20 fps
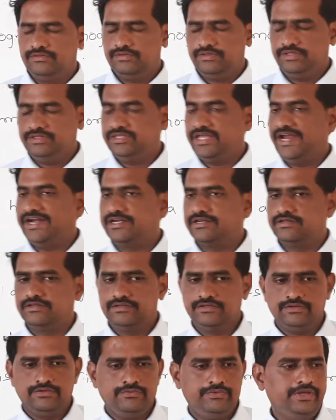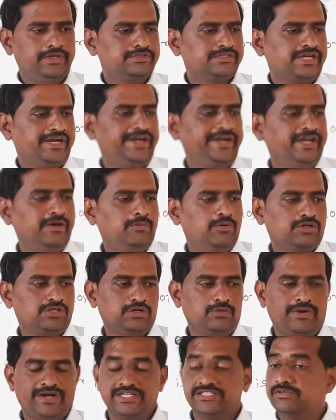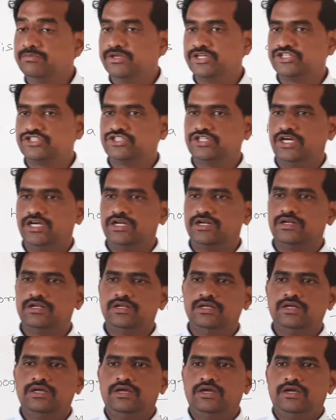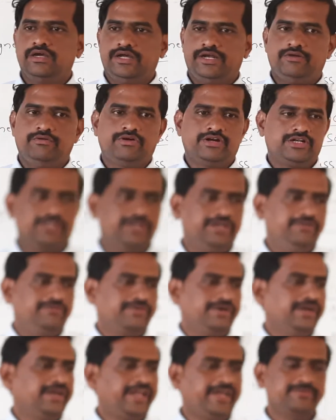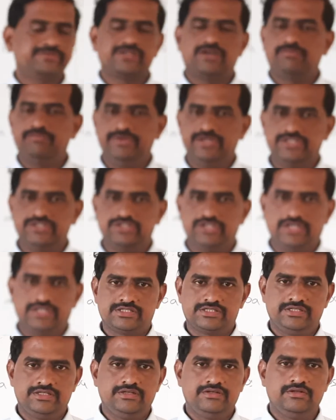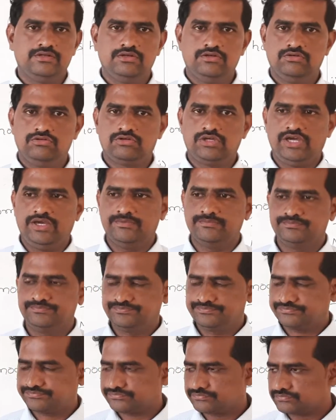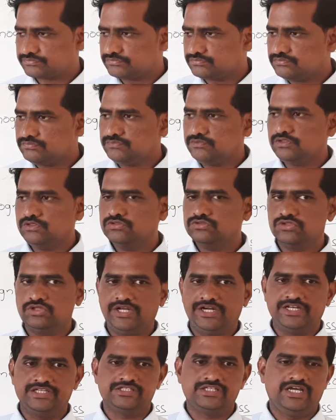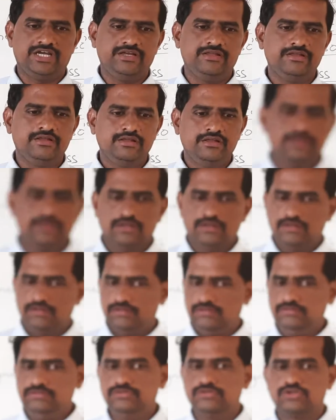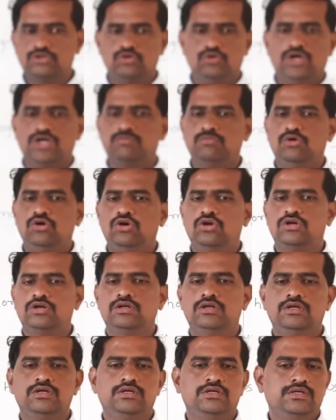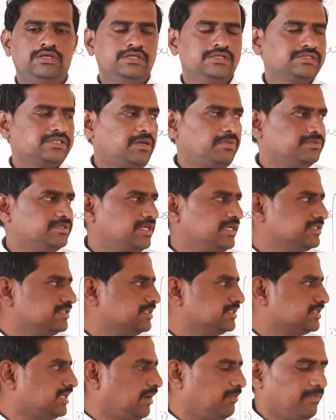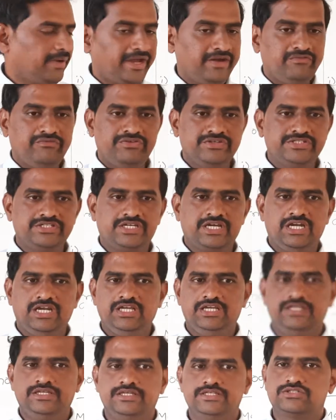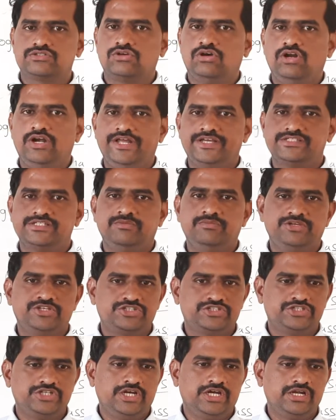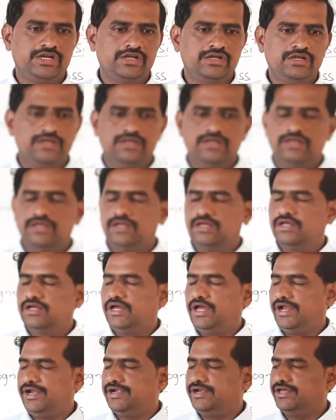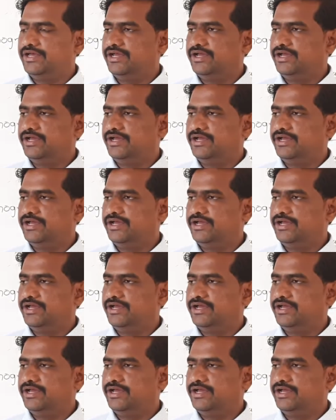In that we studied about the what is a mixture and what are the different types of mixtures. Okay. So that is a two or more substances combined physically is called as a mixture, and